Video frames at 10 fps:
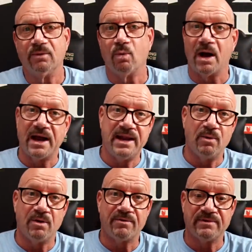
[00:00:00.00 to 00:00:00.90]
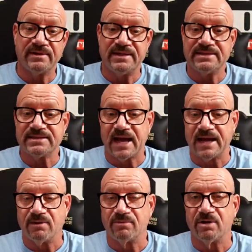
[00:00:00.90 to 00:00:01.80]
Why they weren't released,
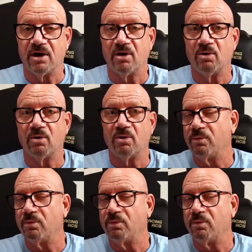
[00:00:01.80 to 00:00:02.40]
I don't know.